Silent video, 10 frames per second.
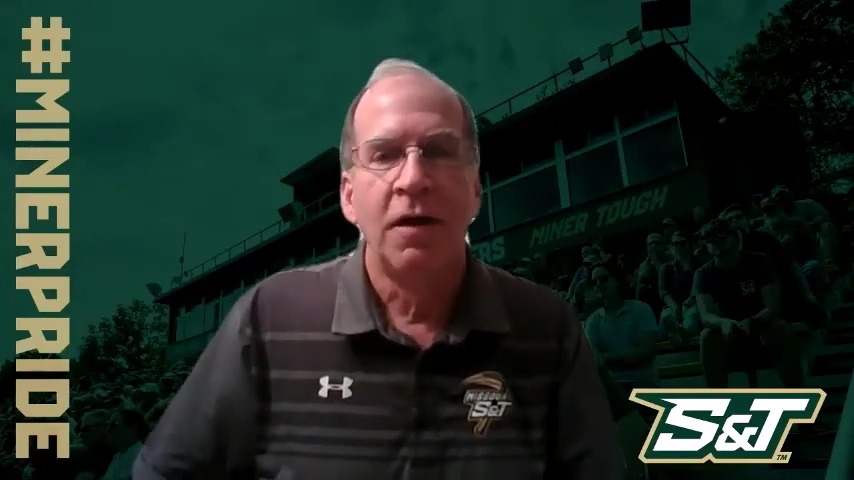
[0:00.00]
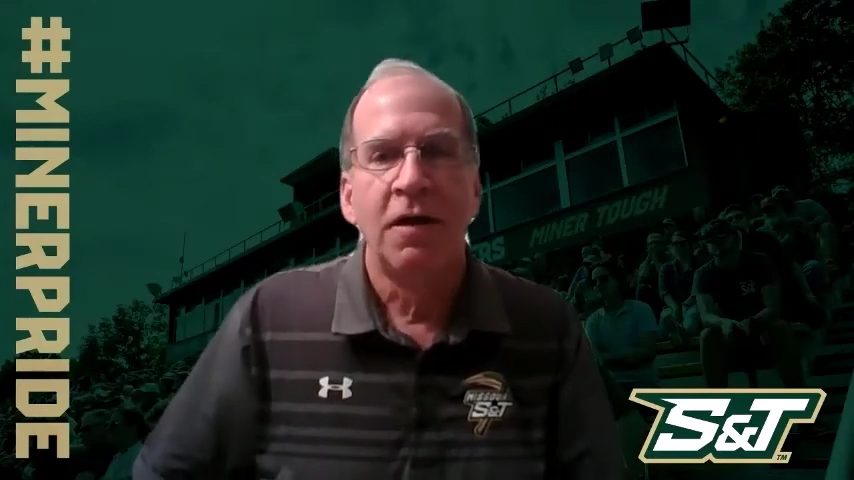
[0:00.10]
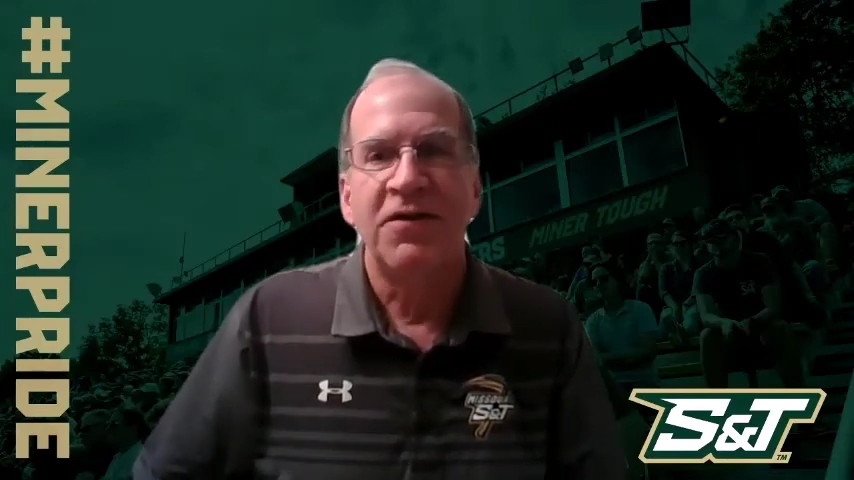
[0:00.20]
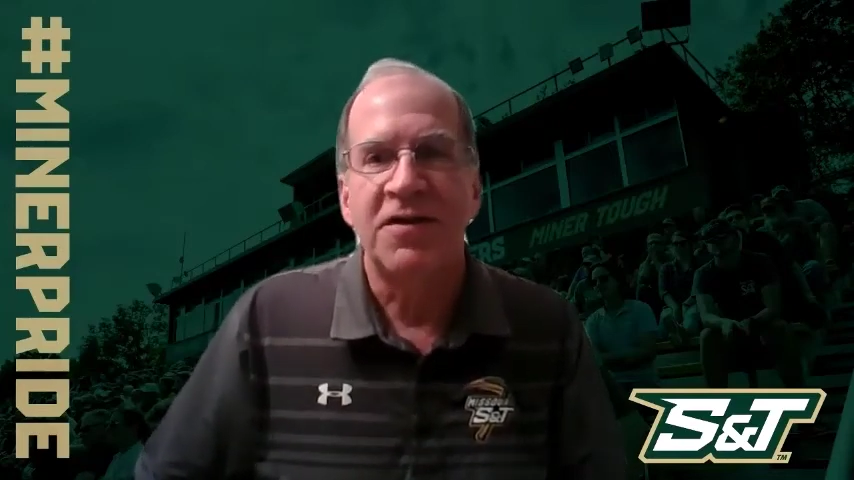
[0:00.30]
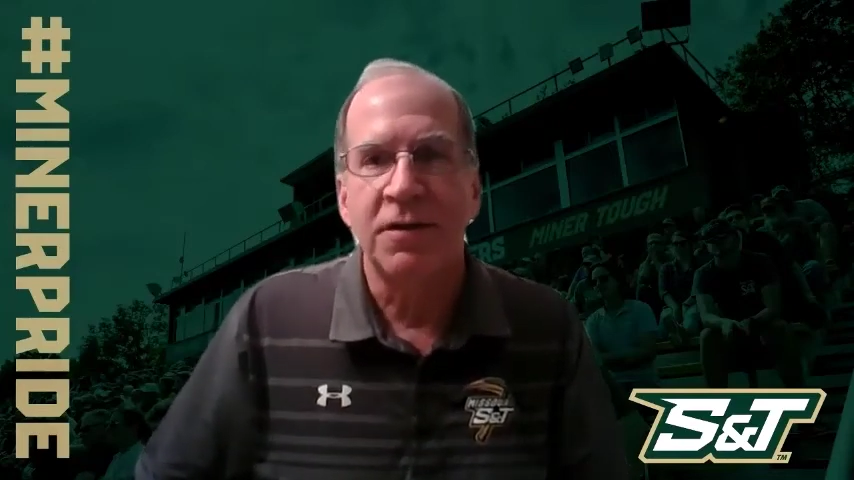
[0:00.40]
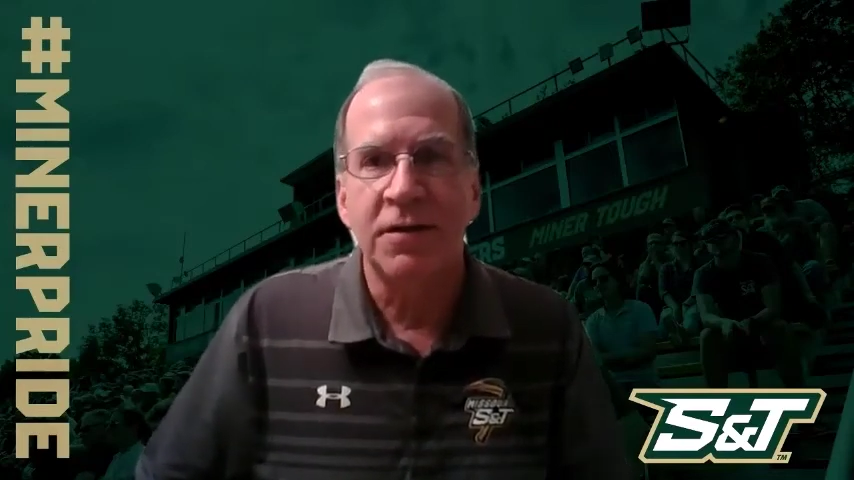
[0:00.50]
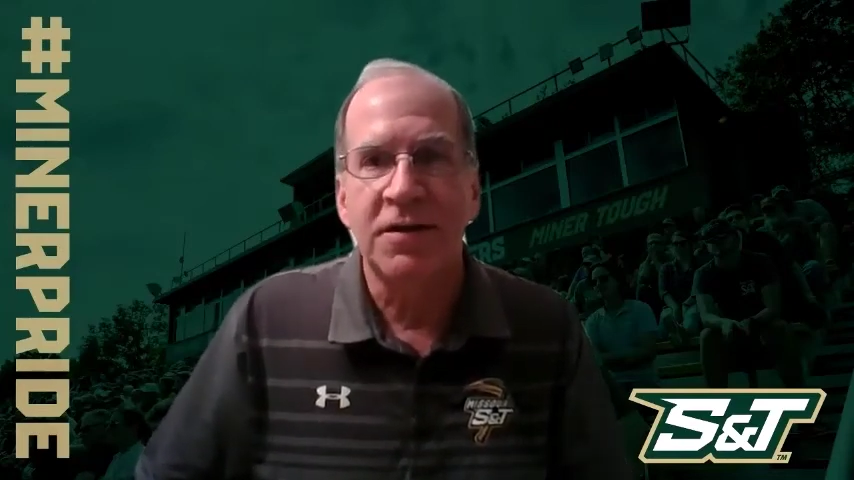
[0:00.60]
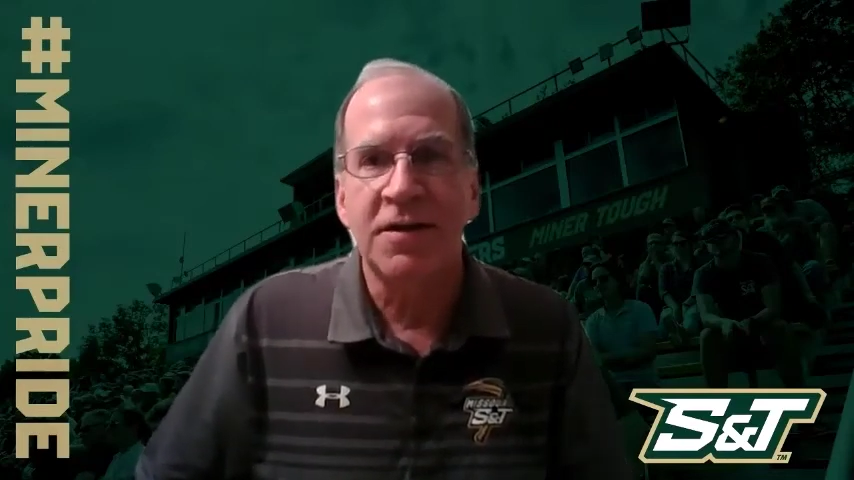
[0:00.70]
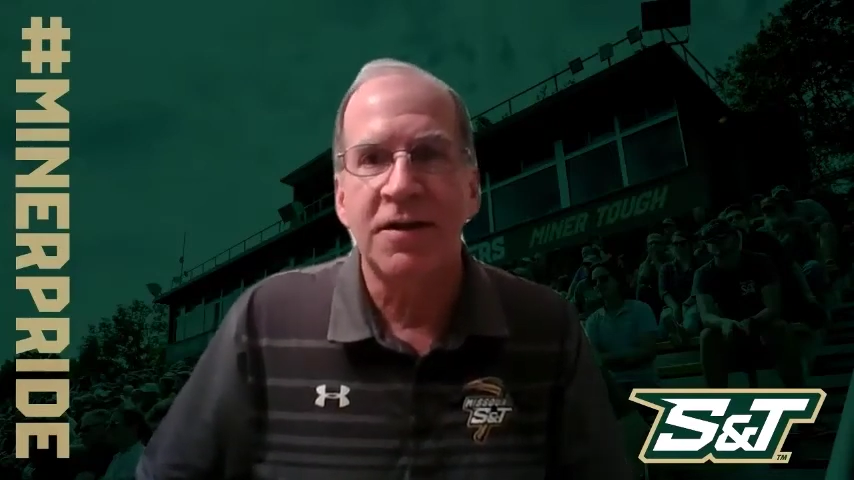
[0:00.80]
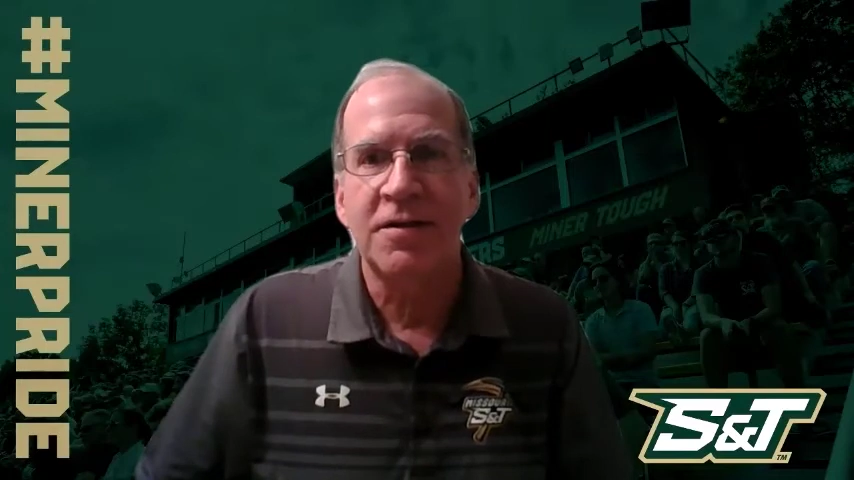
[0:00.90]

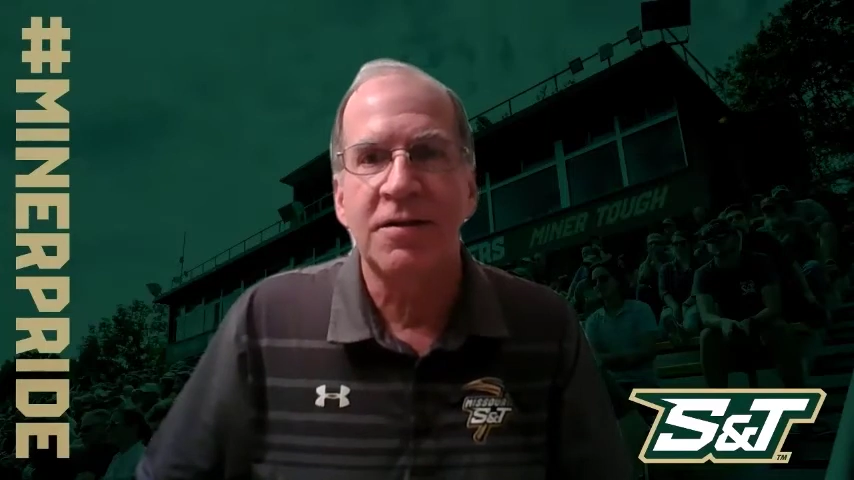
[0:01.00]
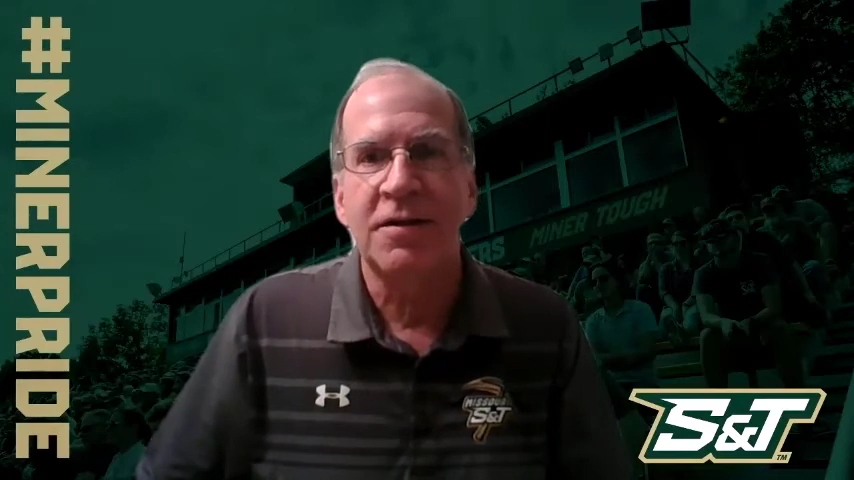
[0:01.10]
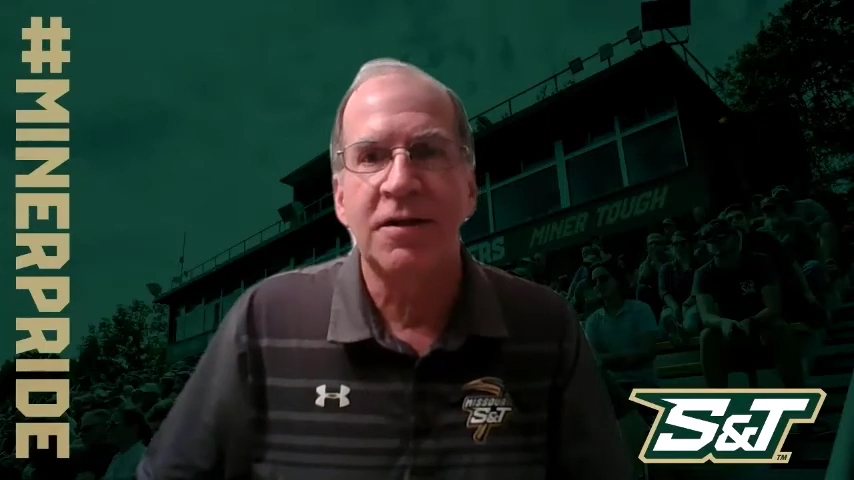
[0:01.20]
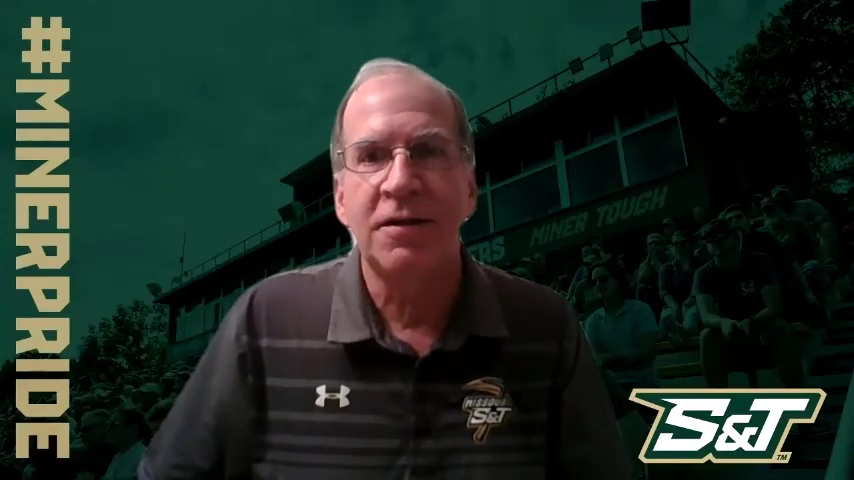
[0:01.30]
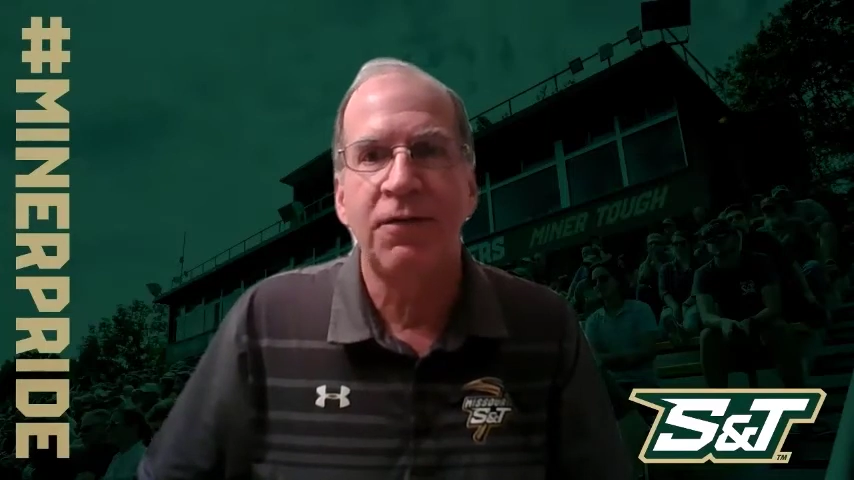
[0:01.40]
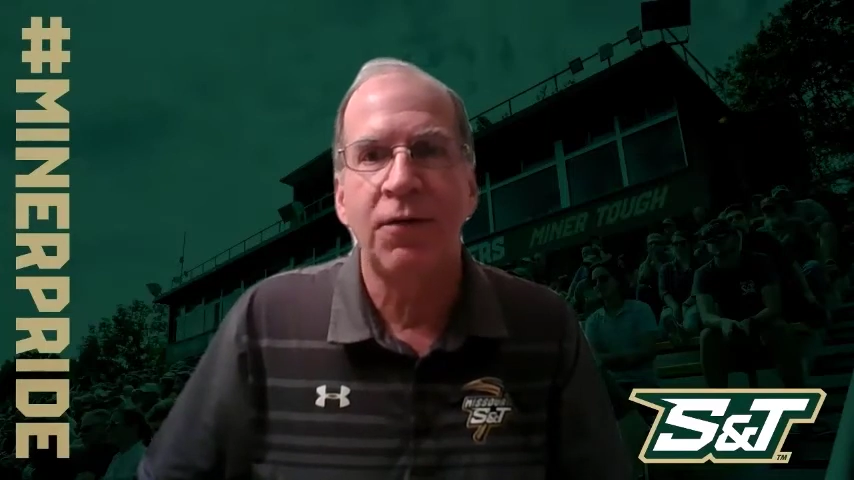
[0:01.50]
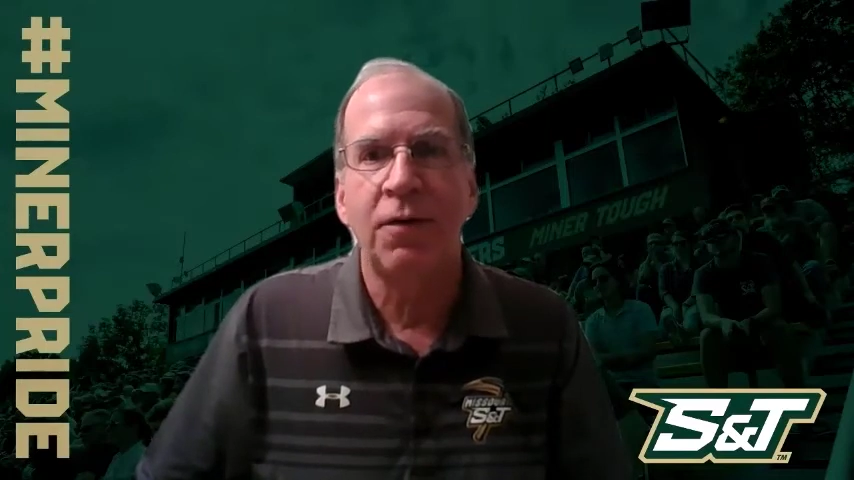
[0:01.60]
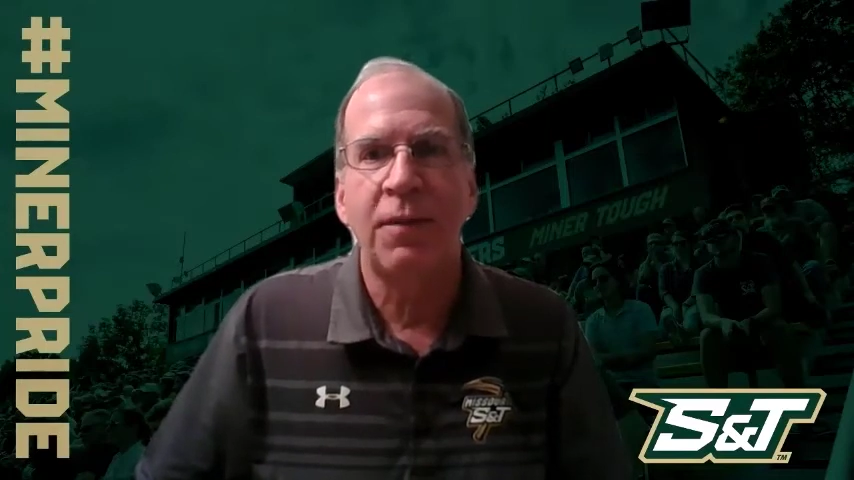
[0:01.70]
Facilities at S&T for